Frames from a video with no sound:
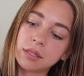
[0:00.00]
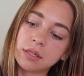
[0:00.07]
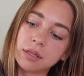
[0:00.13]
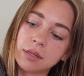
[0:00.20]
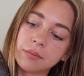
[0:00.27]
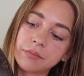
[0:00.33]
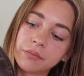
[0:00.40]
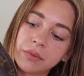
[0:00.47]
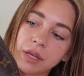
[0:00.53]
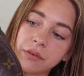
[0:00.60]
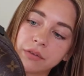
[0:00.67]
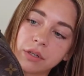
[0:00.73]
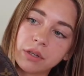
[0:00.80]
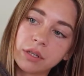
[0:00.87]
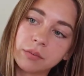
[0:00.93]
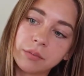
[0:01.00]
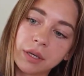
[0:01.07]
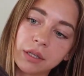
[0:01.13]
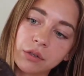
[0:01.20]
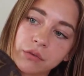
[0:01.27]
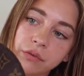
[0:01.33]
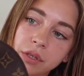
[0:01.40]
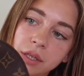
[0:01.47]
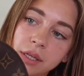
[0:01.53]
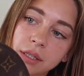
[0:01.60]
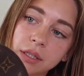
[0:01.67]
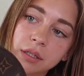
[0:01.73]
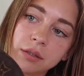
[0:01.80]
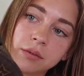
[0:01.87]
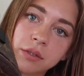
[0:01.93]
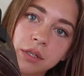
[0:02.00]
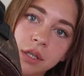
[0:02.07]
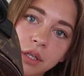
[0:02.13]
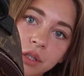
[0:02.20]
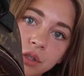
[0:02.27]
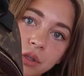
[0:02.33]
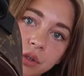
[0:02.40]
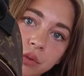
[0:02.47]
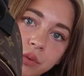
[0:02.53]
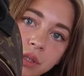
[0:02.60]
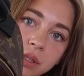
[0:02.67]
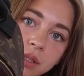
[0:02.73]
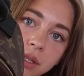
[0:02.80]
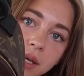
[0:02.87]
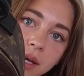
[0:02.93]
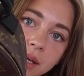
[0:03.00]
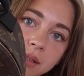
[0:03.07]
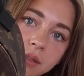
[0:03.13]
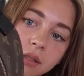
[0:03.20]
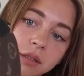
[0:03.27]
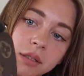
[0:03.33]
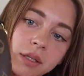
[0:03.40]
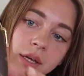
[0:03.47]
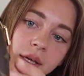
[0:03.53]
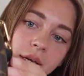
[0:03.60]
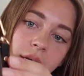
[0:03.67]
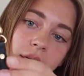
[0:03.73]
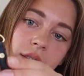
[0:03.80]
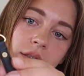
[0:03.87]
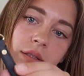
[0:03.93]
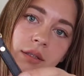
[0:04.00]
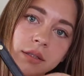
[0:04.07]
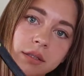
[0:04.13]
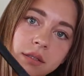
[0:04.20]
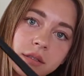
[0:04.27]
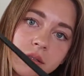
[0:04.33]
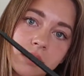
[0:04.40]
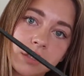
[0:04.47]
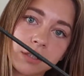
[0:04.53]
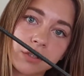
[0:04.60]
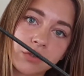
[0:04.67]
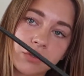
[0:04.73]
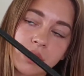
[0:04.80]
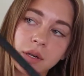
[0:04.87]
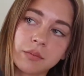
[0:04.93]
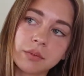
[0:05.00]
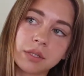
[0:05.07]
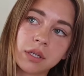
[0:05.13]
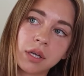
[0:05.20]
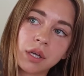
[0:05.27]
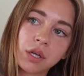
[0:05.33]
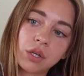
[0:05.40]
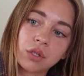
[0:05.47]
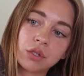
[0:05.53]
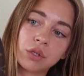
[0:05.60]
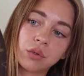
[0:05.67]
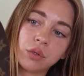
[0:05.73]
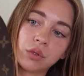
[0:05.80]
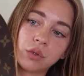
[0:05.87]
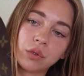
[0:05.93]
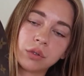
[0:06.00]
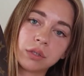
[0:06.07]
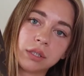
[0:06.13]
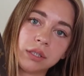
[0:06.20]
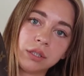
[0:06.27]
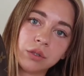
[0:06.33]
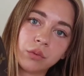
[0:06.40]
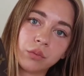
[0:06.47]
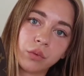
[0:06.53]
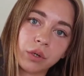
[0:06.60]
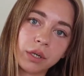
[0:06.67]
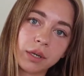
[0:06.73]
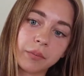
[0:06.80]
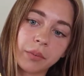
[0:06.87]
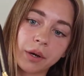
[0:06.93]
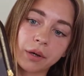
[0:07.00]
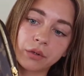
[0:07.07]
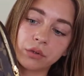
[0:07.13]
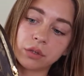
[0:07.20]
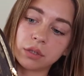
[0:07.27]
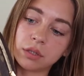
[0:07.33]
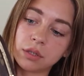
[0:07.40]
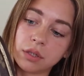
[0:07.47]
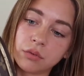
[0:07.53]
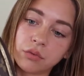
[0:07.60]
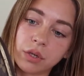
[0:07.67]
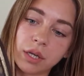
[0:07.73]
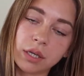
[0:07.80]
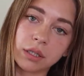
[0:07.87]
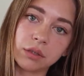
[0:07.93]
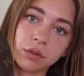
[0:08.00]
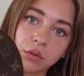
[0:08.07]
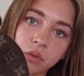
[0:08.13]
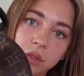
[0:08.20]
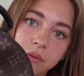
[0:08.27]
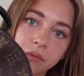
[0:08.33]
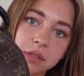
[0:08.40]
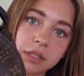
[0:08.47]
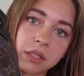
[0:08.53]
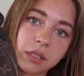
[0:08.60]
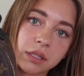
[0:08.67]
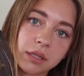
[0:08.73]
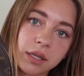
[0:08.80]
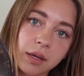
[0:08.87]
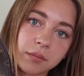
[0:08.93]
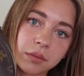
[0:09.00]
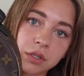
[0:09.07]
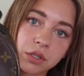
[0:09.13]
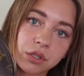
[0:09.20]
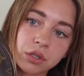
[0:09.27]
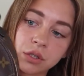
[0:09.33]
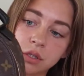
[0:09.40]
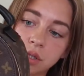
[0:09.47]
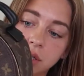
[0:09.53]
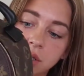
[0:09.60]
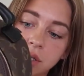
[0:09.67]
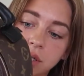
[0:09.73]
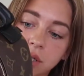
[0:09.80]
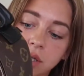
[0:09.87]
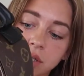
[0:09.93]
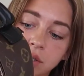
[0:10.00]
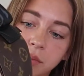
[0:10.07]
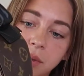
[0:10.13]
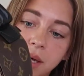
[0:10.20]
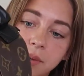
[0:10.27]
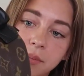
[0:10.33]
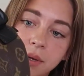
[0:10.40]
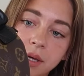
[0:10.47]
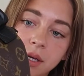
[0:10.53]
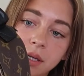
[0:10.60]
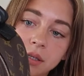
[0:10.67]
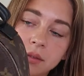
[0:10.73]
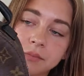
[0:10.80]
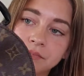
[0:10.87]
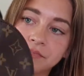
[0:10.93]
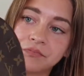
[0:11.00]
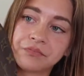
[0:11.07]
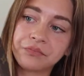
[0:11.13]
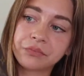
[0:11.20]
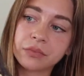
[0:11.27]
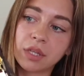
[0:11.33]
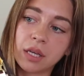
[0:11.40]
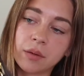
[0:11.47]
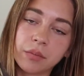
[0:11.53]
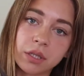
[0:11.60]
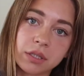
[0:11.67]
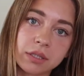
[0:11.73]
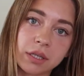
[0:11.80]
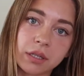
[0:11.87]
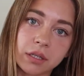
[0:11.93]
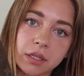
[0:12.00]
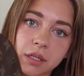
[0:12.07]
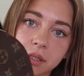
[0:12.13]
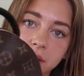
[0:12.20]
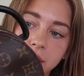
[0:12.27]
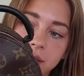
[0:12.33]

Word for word: the everything made of a leather, including the handle and these little straps. So you don't need to worry about the rain or if it's gonna damage your backpack. Yeah, because leather